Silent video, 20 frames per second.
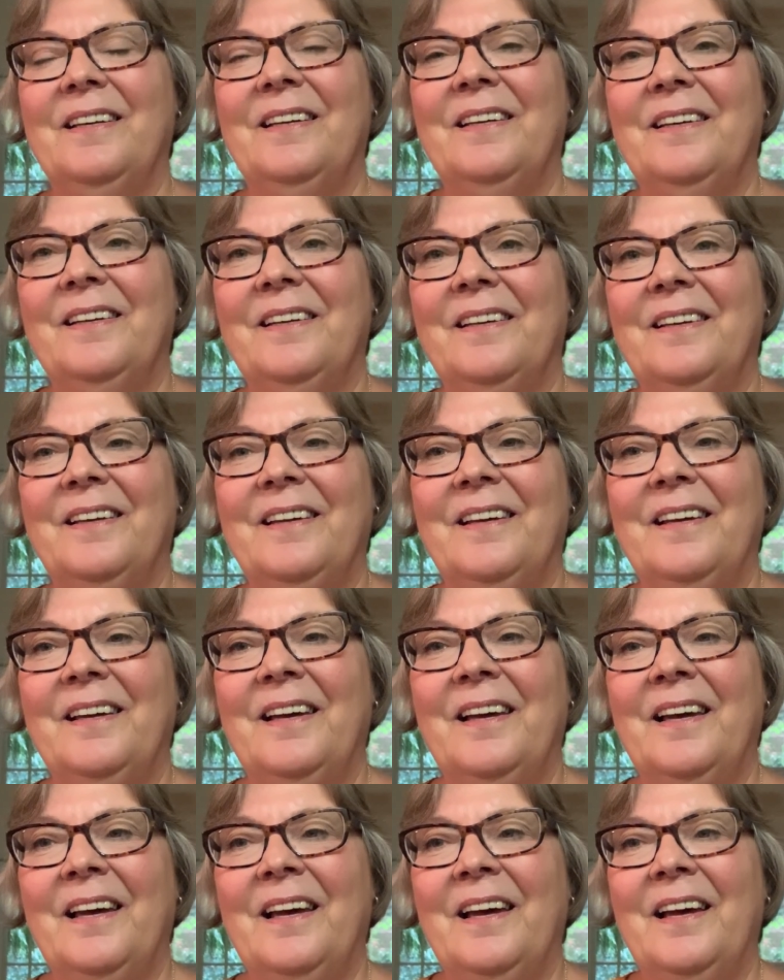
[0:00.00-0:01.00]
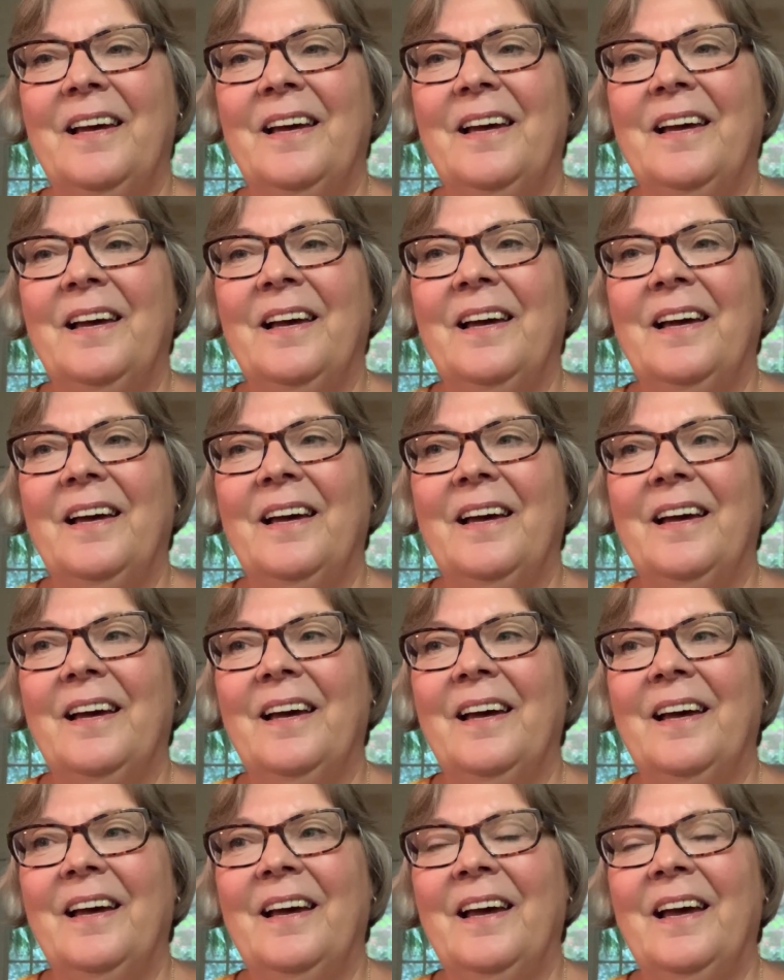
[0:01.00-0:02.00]

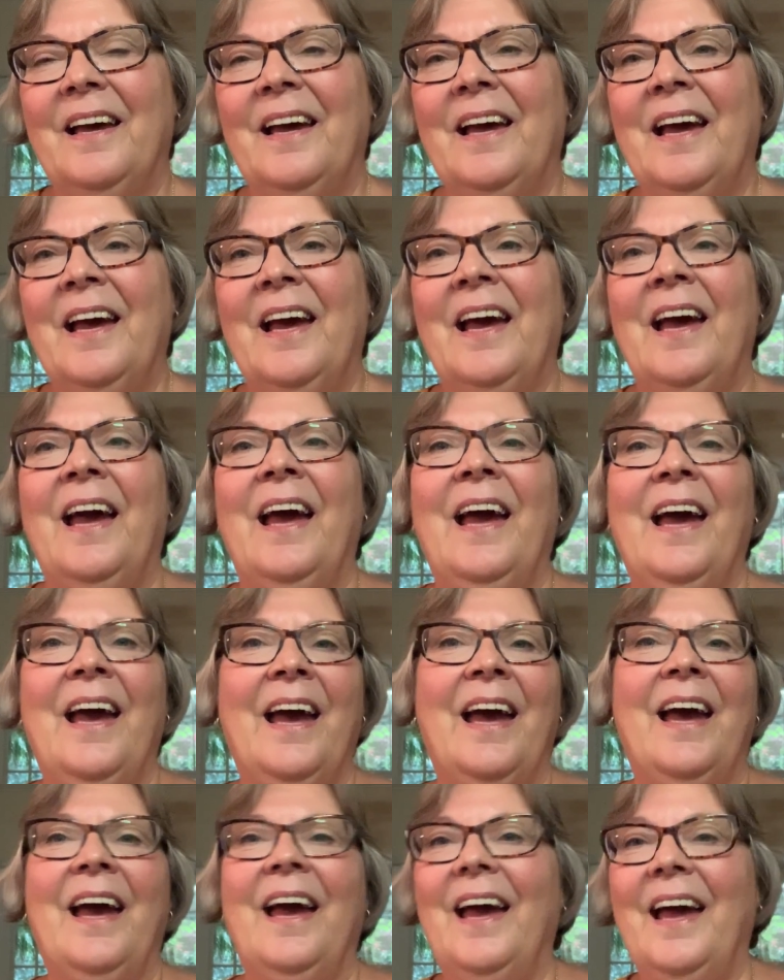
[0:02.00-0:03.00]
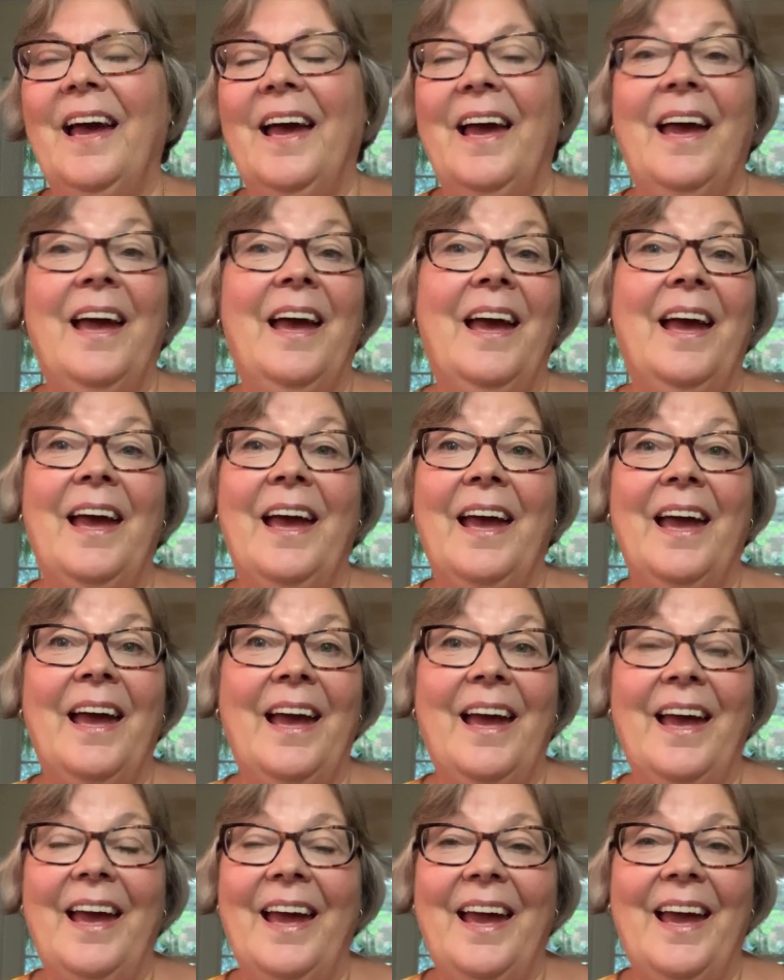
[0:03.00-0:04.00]

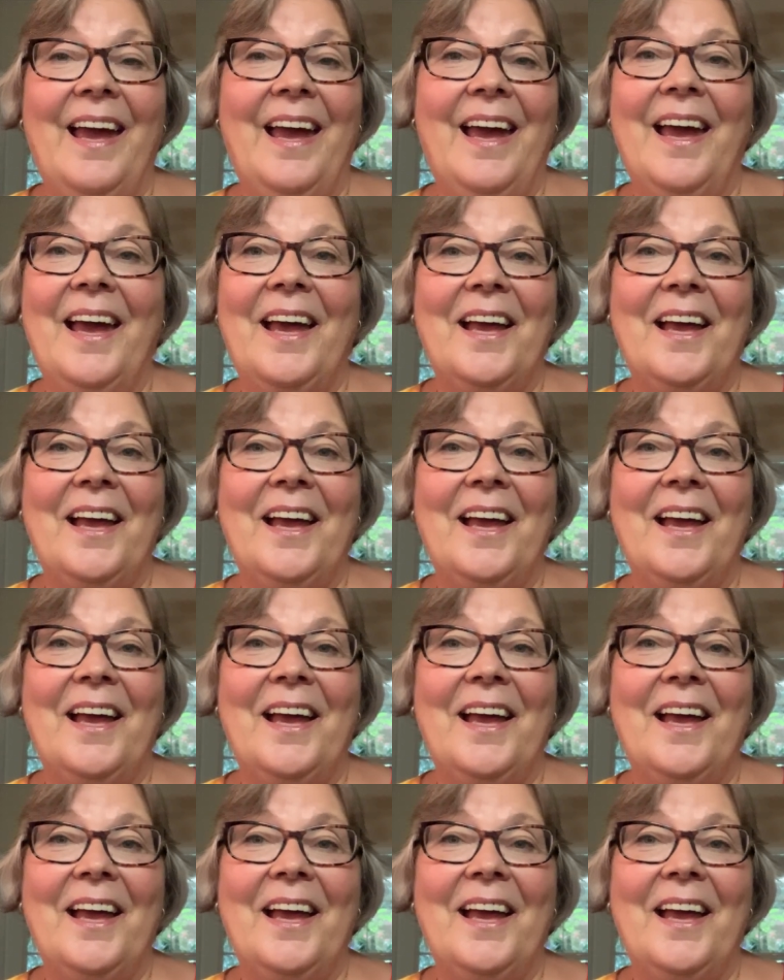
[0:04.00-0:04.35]
Nothing is said.